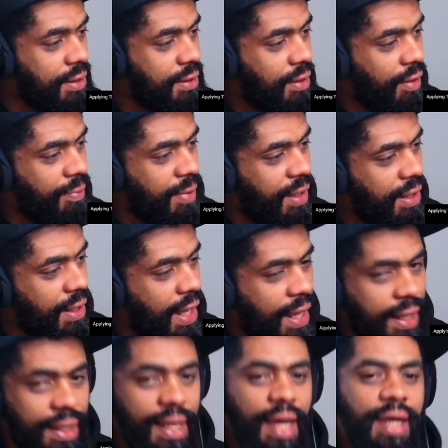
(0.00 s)
Don't be a
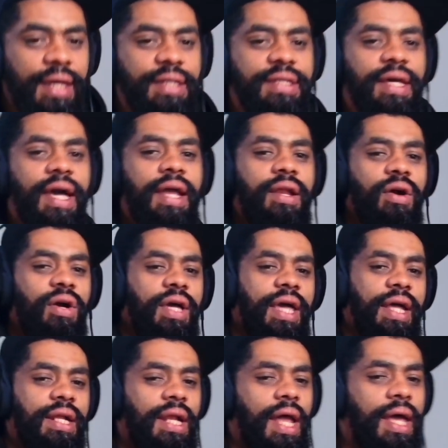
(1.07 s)
nice kiggy, they can not
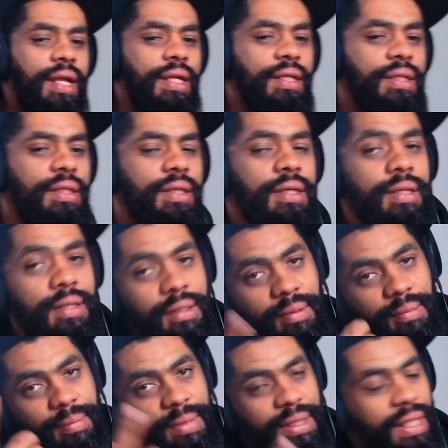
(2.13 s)
cat line it.
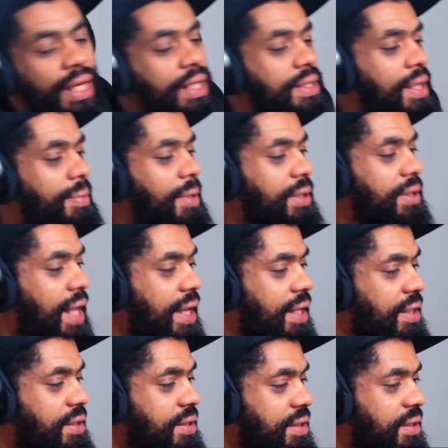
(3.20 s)
But they're all
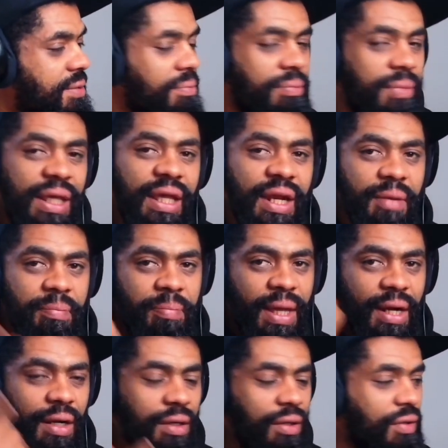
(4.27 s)
nice. Mere
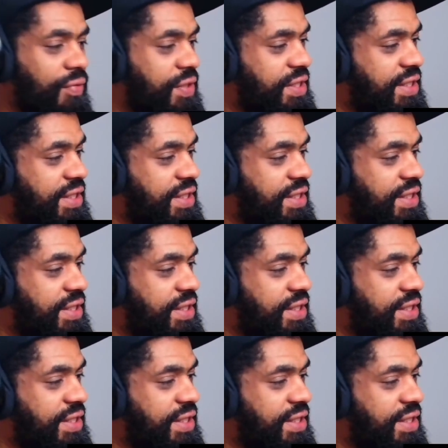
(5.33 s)
pere look.